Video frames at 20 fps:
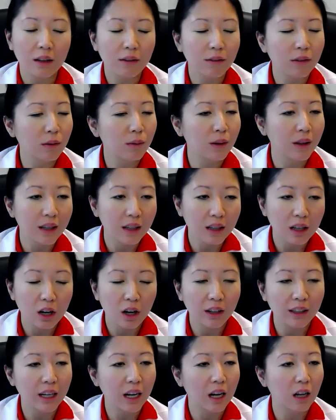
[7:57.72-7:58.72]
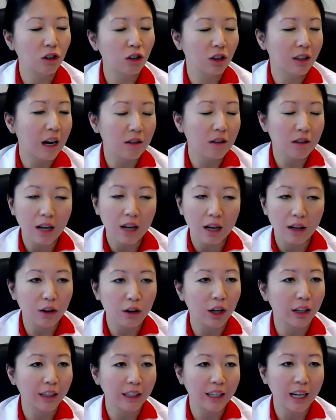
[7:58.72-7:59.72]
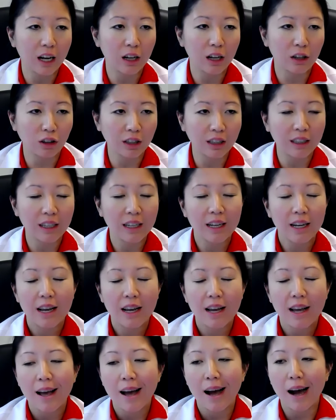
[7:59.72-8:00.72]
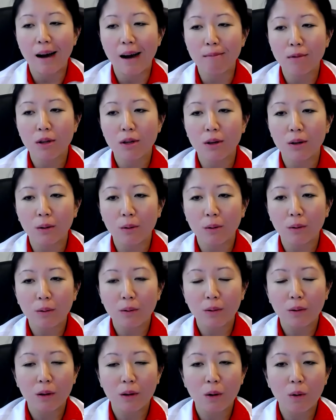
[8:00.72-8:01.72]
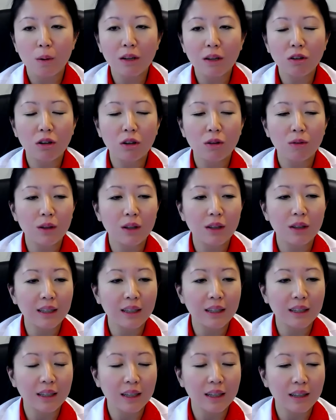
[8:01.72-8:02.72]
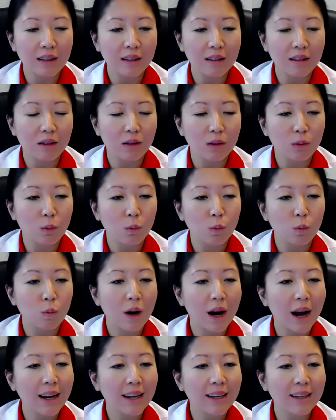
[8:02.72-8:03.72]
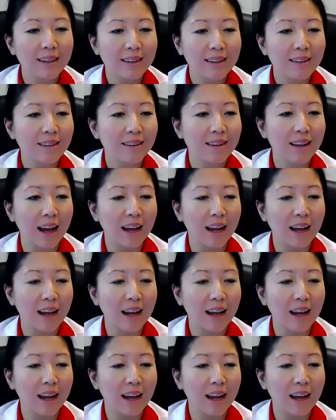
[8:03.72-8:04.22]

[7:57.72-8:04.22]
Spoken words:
even within cardiology, outside of cardiology. So the question really is, why is